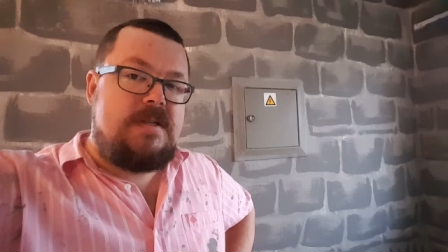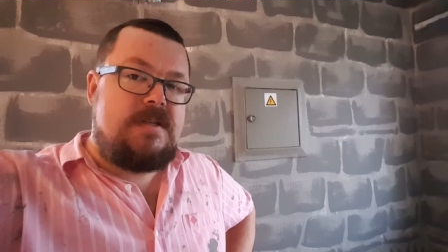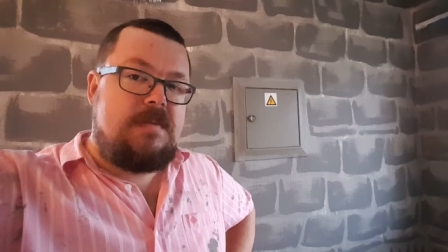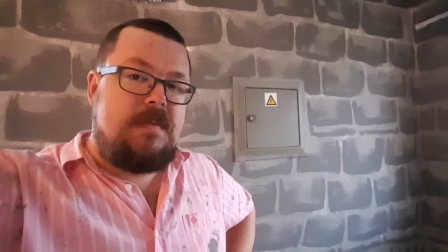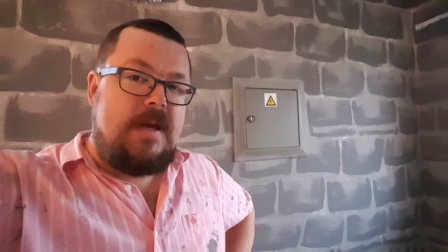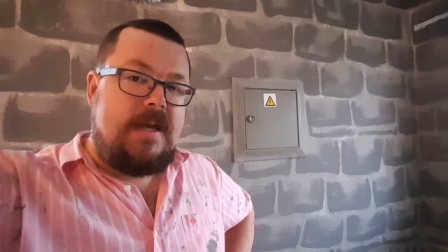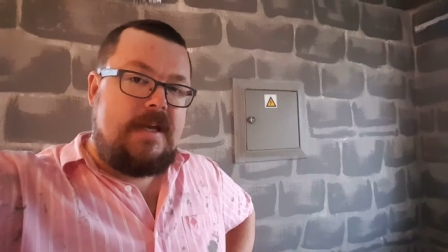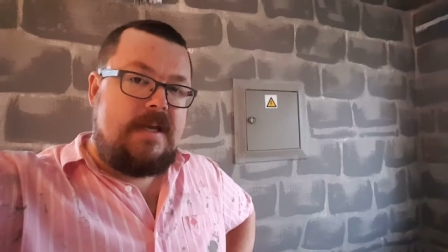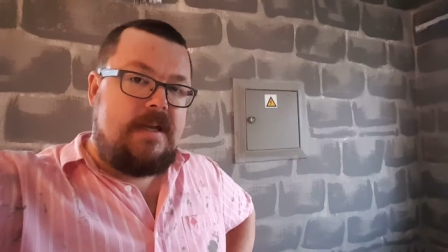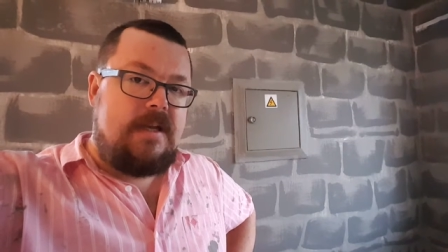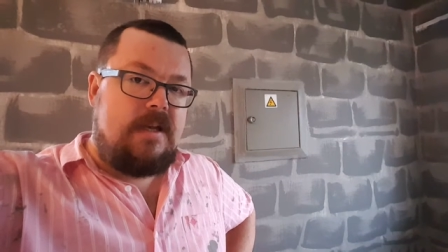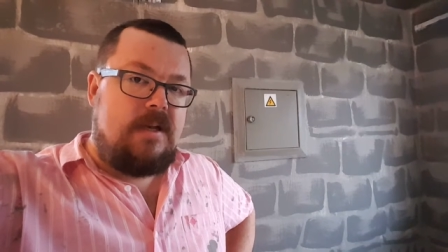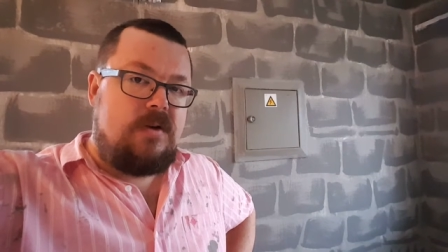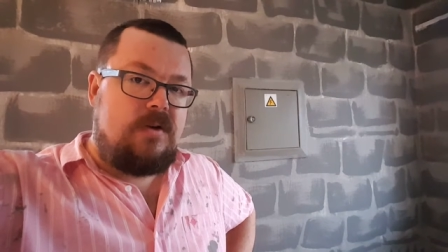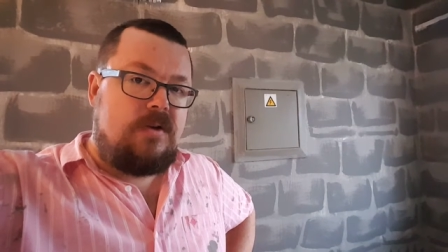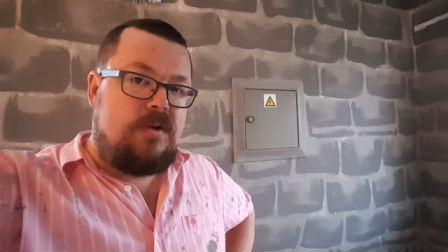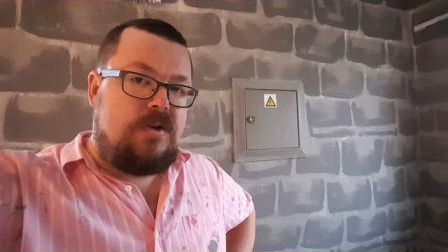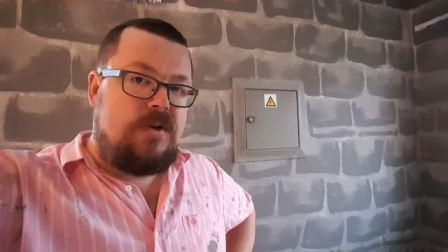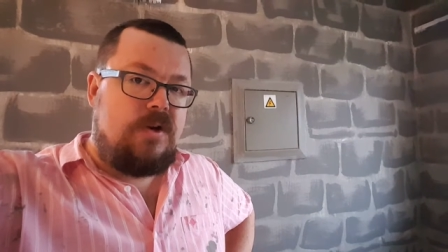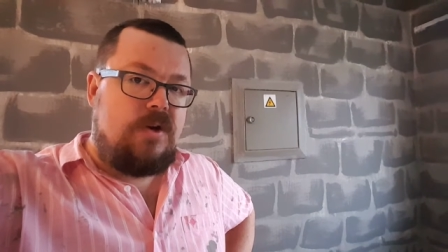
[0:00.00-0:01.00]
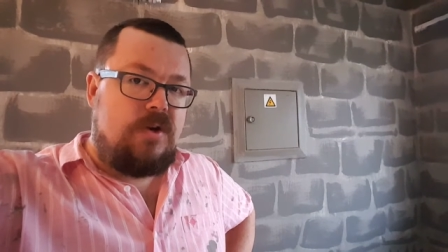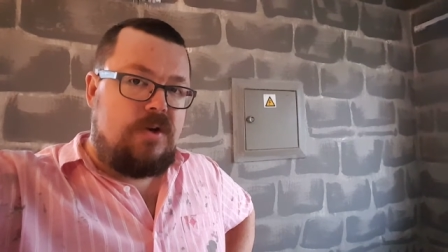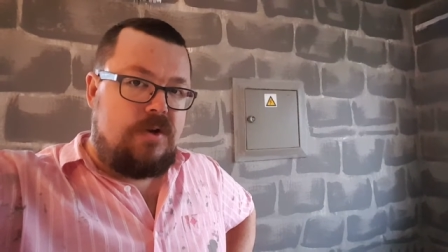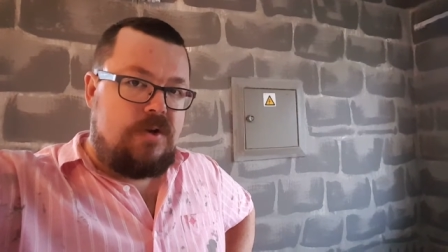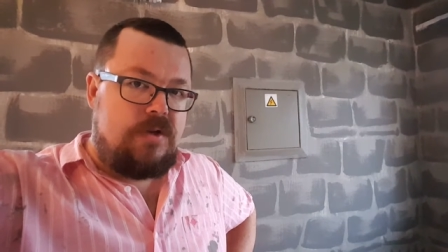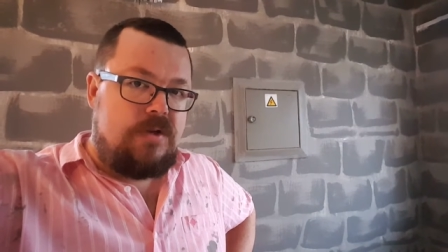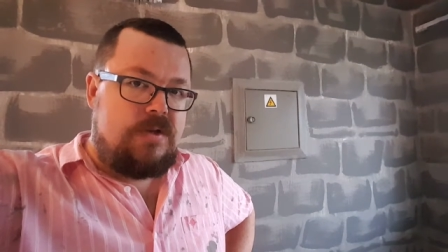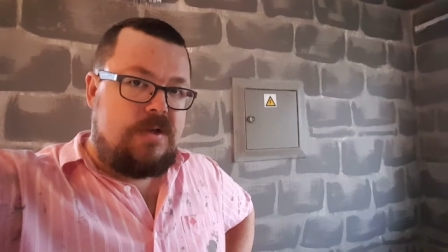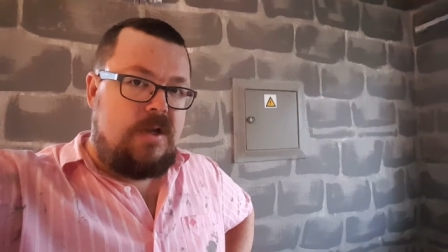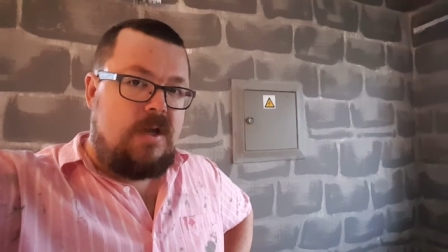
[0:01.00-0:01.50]
to make it look
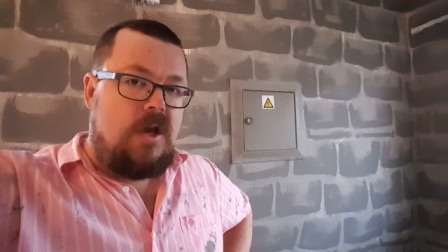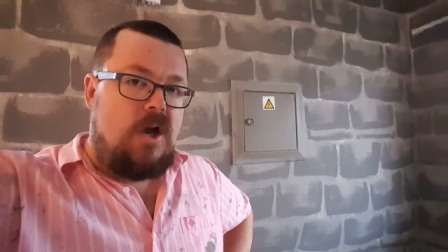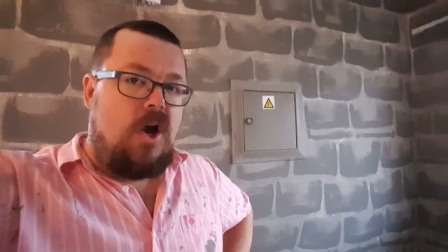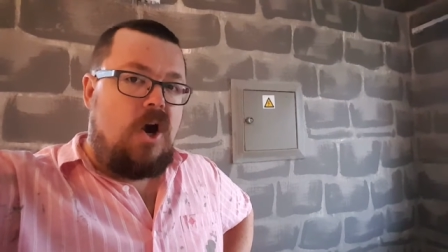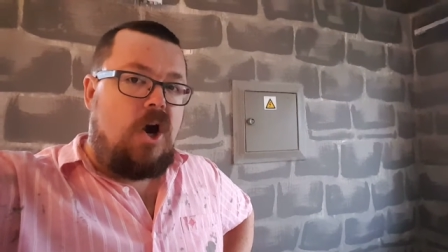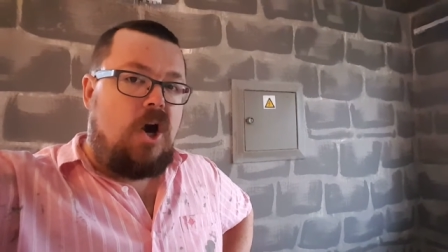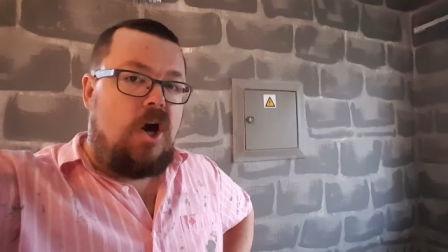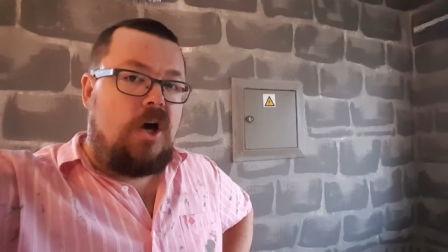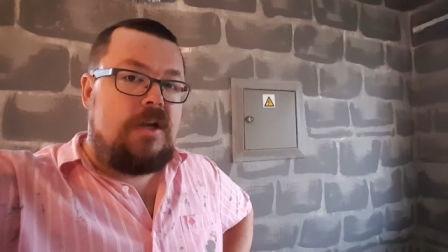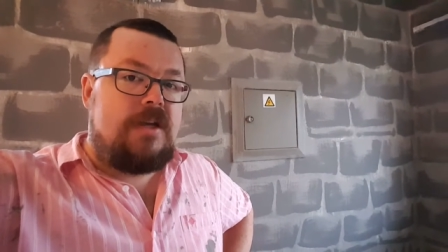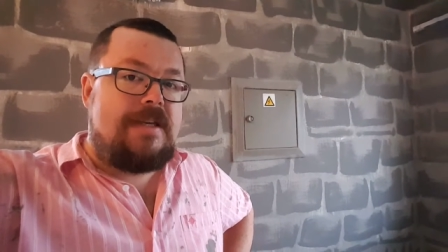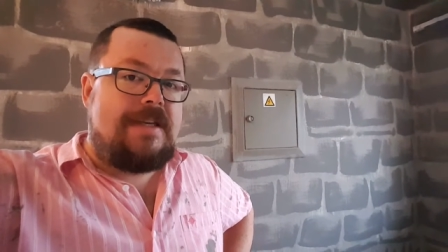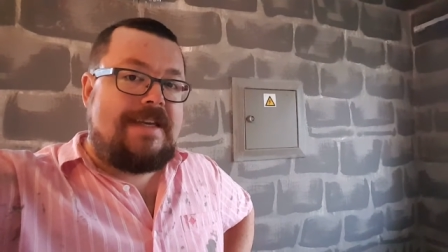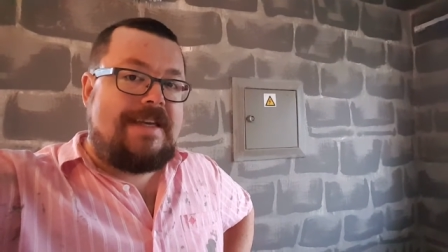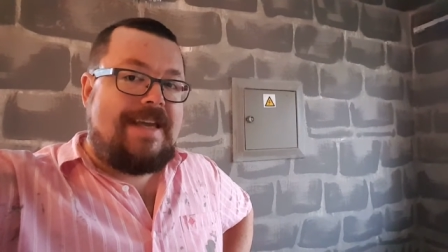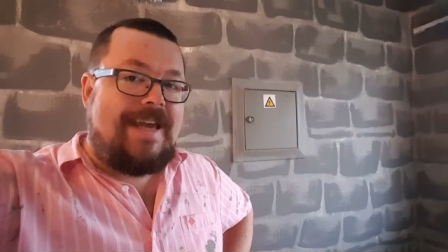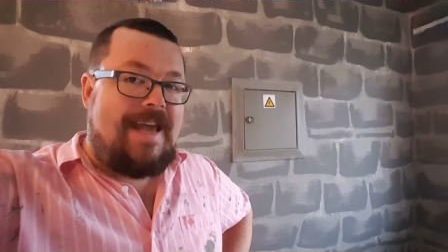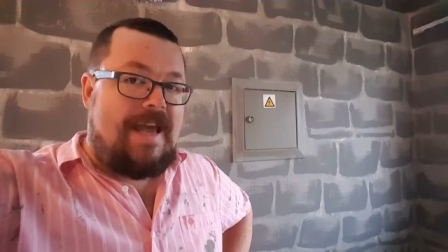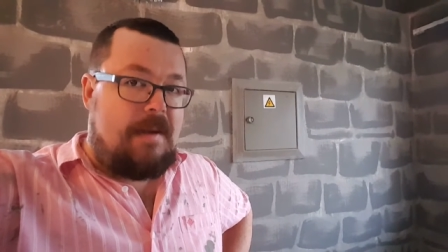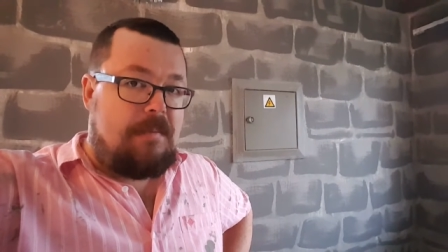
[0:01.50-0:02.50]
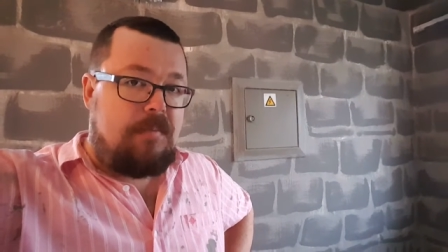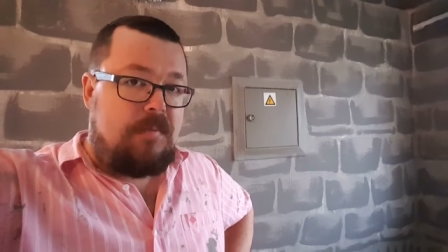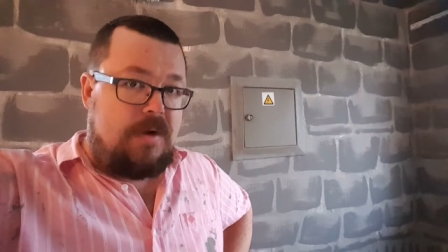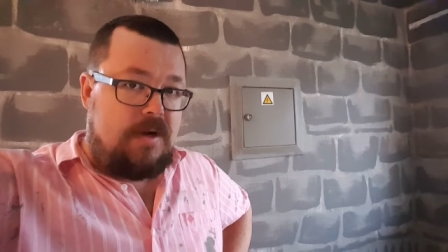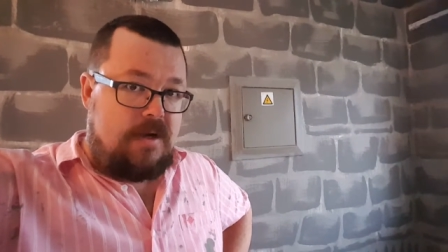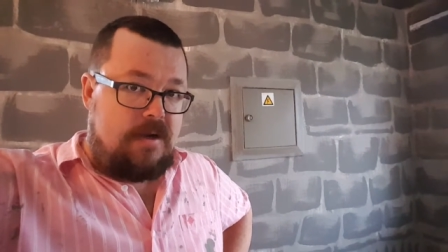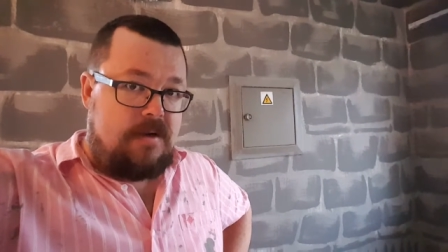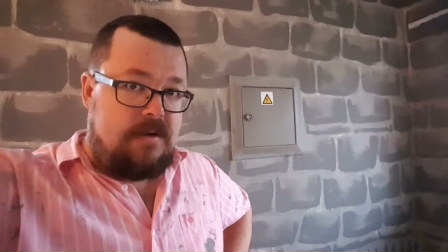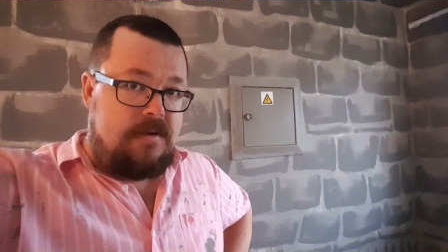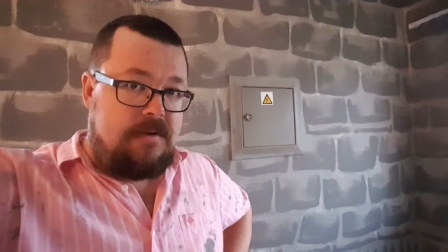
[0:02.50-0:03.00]
good on
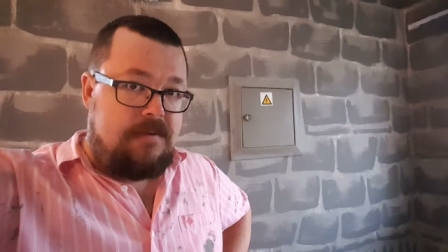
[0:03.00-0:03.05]
camera,